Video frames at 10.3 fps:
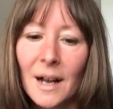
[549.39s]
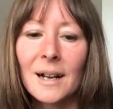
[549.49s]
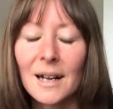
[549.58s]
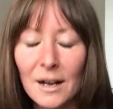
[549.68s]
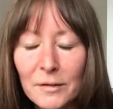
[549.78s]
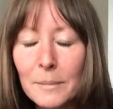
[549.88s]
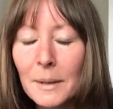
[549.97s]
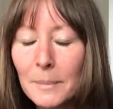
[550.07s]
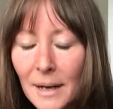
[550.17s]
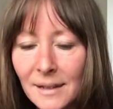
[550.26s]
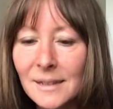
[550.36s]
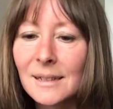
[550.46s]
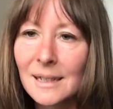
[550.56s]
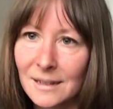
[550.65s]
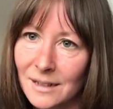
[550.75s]
I have in my past
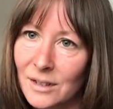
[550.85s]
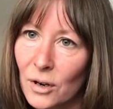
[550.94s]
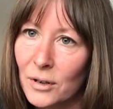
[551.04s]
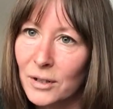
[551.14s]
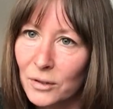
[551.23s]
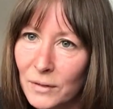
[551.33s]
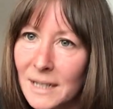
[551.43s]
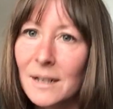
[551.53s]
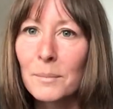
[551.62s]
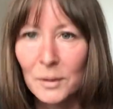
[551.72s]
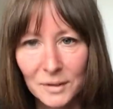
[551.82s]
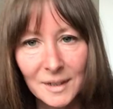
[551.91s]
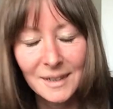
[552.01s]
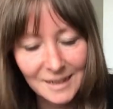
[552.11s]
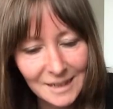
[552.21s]
knit a dark green moss
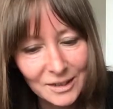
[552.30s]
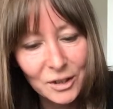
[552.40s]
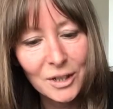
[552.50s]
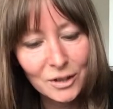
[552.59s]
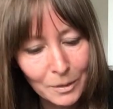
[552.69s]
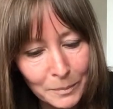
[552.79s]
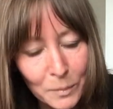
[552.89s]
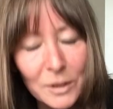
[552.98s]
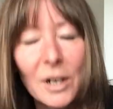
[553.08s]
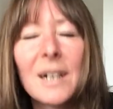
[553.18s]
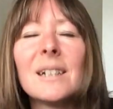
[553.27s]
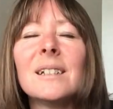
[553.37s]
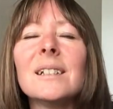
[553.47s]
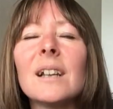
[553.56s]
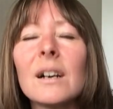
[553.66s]
stitch jumper, which I
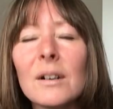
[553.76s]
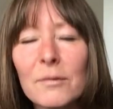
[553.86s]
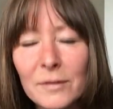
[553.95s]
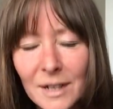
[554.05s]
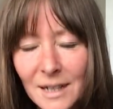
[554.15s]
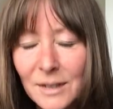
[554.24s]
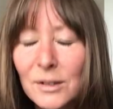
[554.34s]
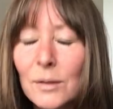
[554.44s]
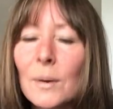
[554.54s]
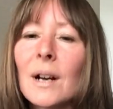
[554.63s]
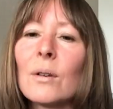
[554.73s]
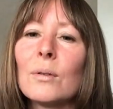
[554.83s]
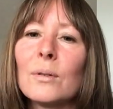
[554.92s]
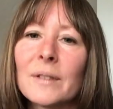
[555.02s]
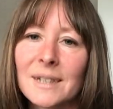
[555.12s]
loved and I used to wear
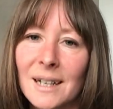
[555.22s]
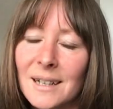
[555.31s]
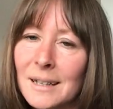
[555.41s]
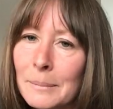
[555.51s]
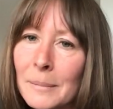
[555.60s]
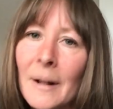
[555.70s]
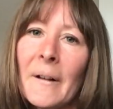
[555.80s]
all the time.